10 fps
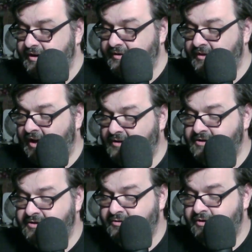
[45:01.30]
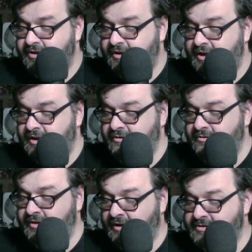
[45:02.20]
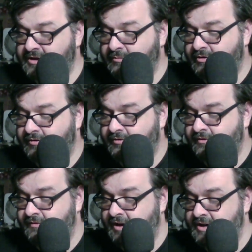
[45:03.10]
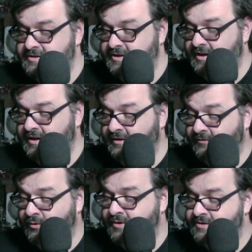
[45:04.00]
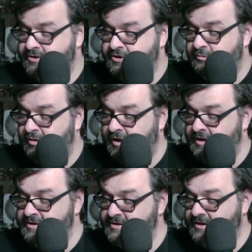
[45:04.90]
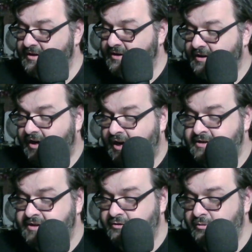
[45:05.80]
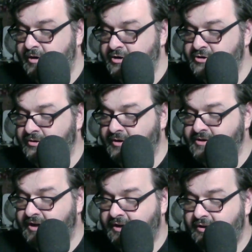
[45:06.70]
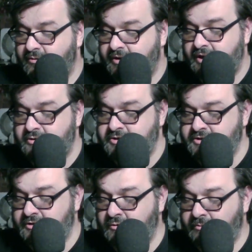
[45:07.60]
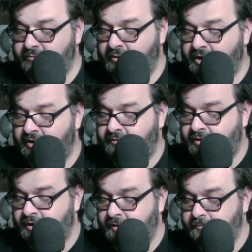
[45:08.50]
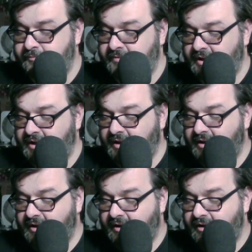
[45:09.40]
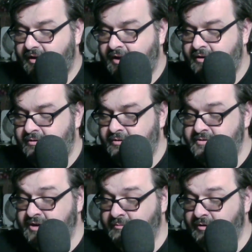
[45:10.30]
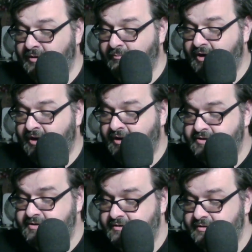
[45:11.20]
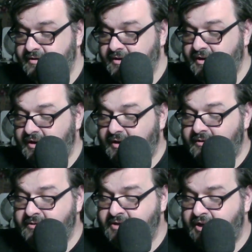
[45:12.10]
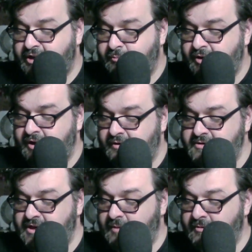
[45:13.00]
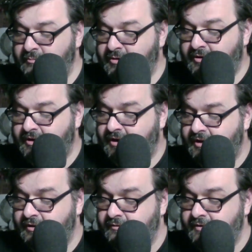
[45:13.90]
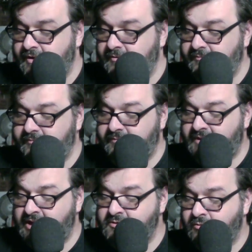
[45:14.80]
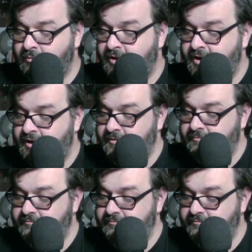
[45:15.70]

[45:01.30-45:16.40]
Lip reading: The altitude indicator, the altimeter, the VSI, and of course the GPS. I tell her about Charlie Tango and how she's equipped for night flight. Anna looks at me amazed. There's a helipad on top of the building I live in. That's where we're heading.